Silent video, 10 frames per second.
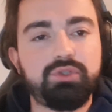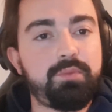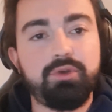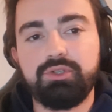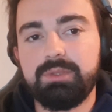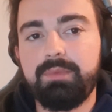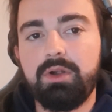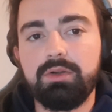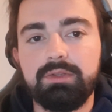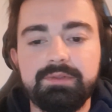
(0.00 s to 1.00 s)
your
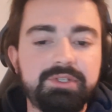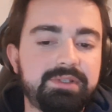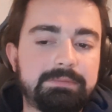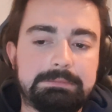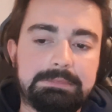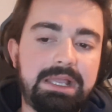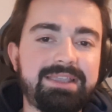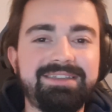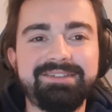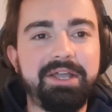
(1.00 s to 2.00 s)
support, just
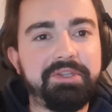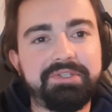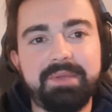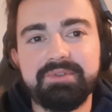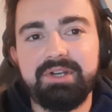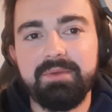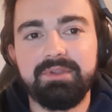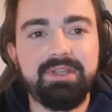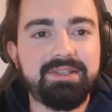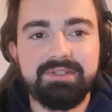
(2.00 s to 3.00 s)
like it and subscribe
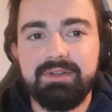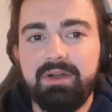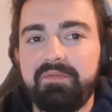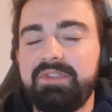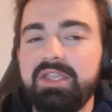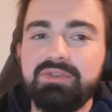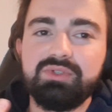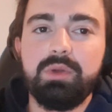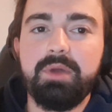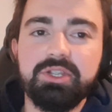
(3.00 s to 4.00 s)
it. That's enough. Thank you
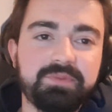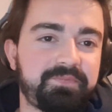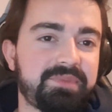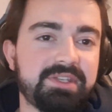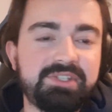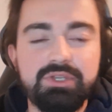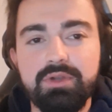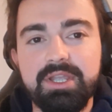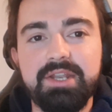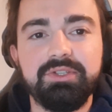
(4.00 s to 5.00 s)
so much. See you
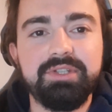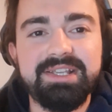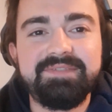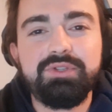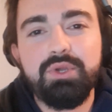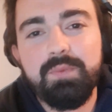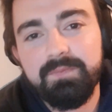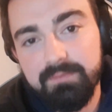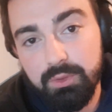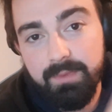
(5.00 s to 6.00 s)
again in the next video.
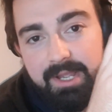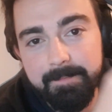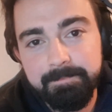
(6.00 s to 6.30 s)
Goodbye.